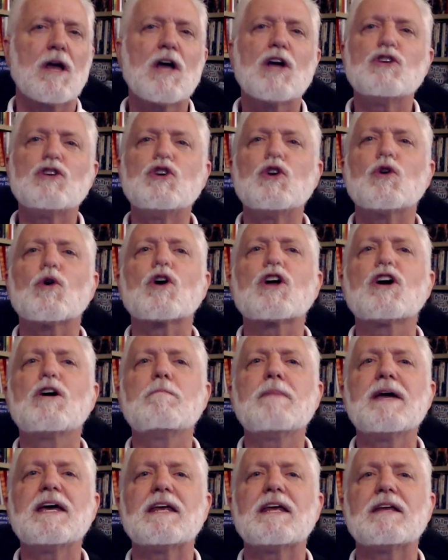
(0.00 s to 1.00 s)
You're
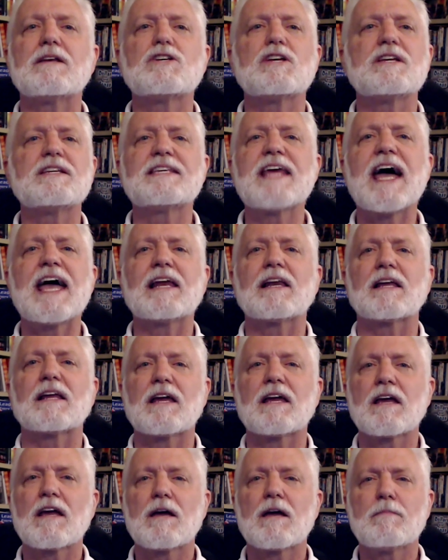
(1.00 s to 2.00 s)
committed to daily